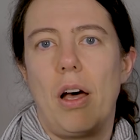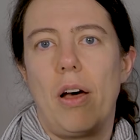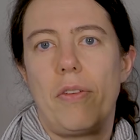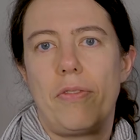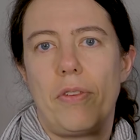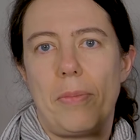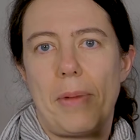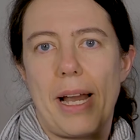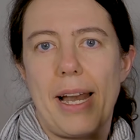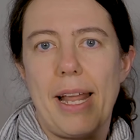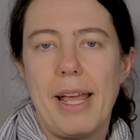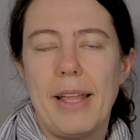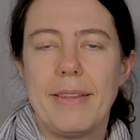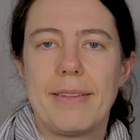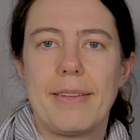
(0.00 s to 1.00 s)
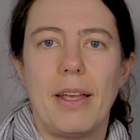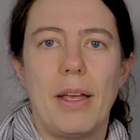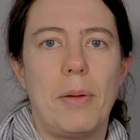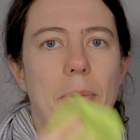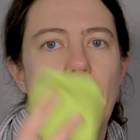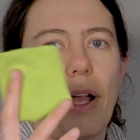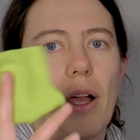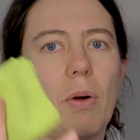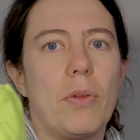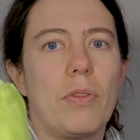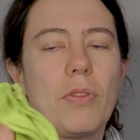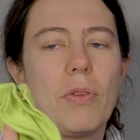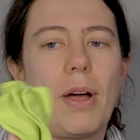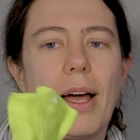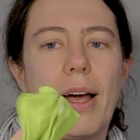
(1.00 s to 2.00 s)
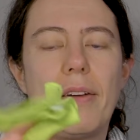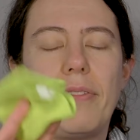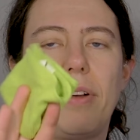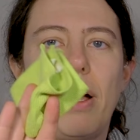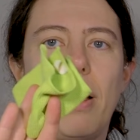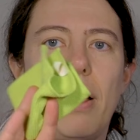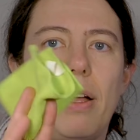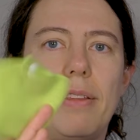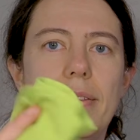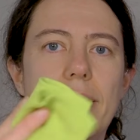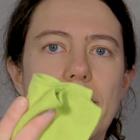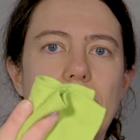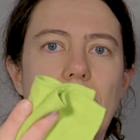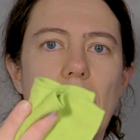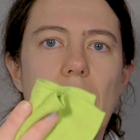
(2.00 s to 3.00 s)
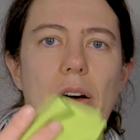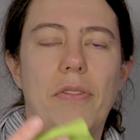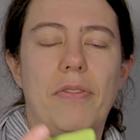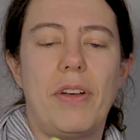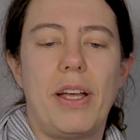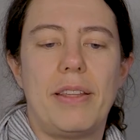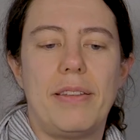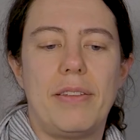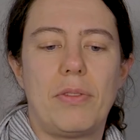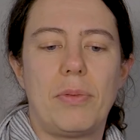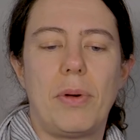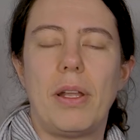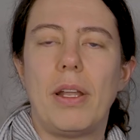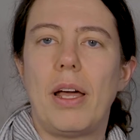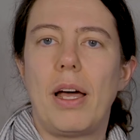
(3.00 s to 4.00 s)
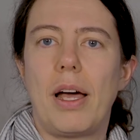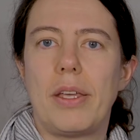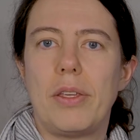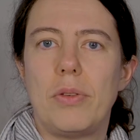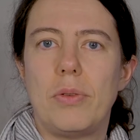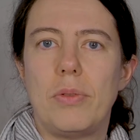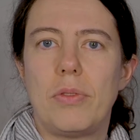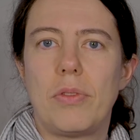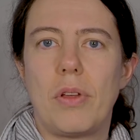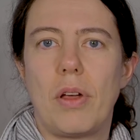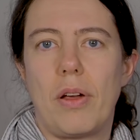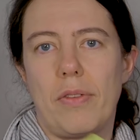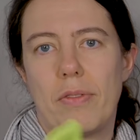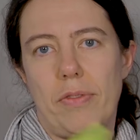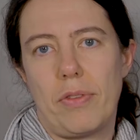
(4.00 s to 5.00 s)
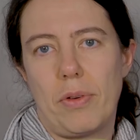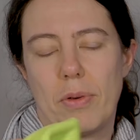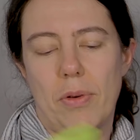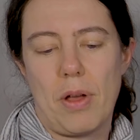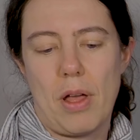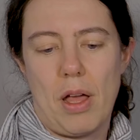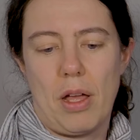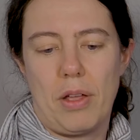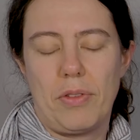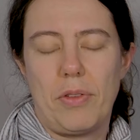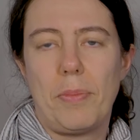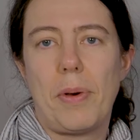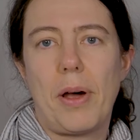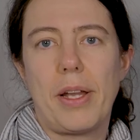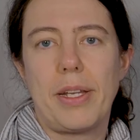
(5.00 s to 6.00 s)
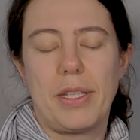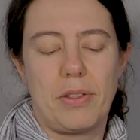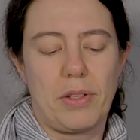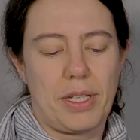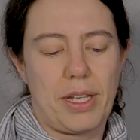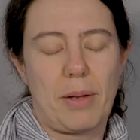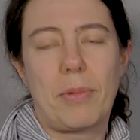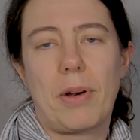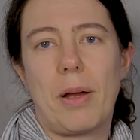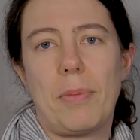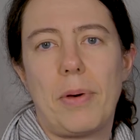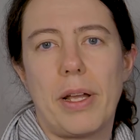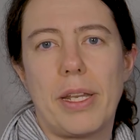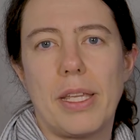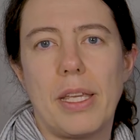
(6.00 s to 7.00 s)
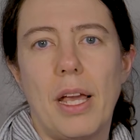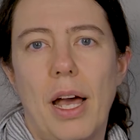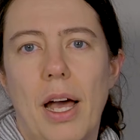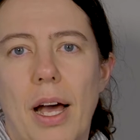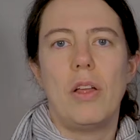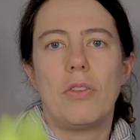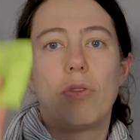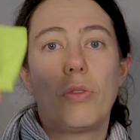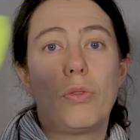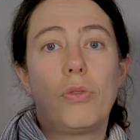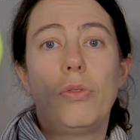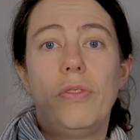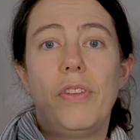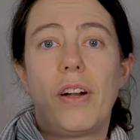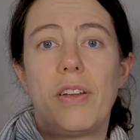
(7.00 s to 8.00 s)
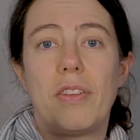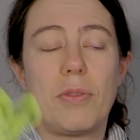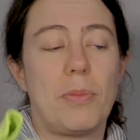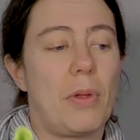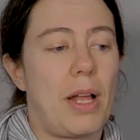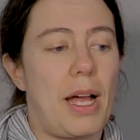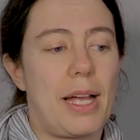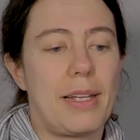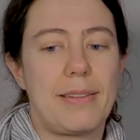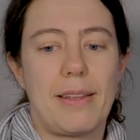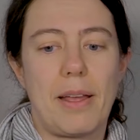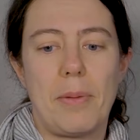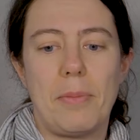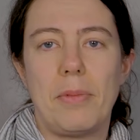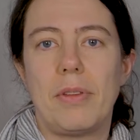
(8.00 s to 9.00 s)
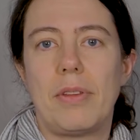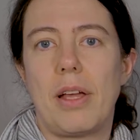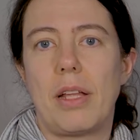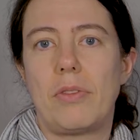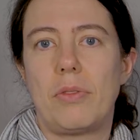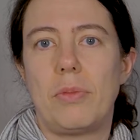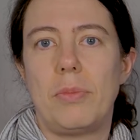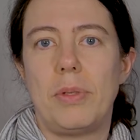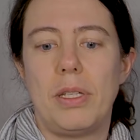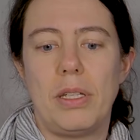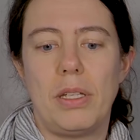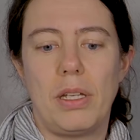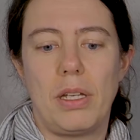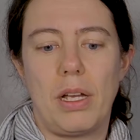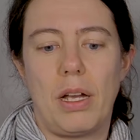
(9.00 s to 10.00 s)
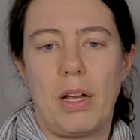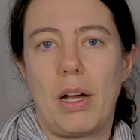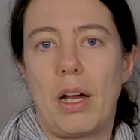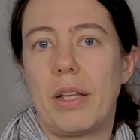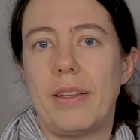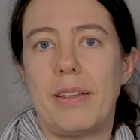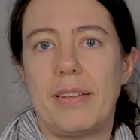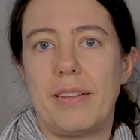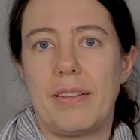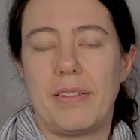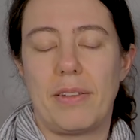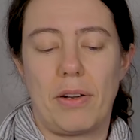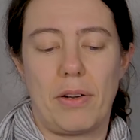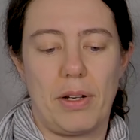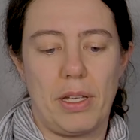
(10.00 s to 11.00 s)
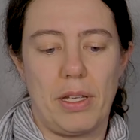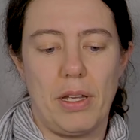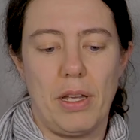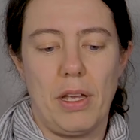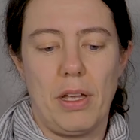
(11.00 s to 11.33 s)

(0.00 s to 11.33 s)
for my lens, but I also have this cloth, and this one I use for the body, the camera body. So 2 very small items that to me are necessary.